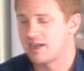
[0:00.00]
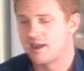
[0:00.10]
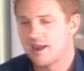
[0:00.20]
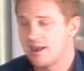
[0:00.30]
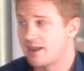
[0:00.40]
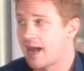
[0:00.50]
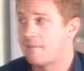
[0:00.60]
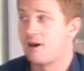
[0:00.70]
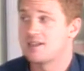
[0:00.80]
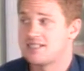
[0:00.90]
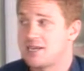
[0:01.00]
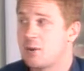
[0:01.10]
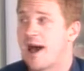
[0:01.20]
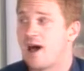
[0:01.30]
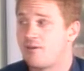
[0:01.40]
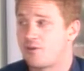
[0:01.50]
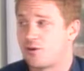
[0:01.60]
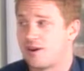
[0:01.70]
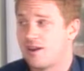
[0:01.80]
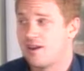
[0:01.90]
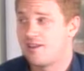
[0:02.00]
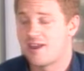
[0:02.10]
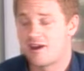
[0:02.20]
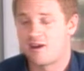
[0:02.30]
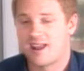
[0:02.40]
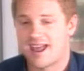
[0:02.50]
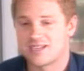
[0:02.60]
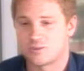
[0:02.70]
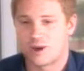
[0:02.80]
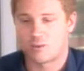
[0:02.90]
And you got Montego Alford there as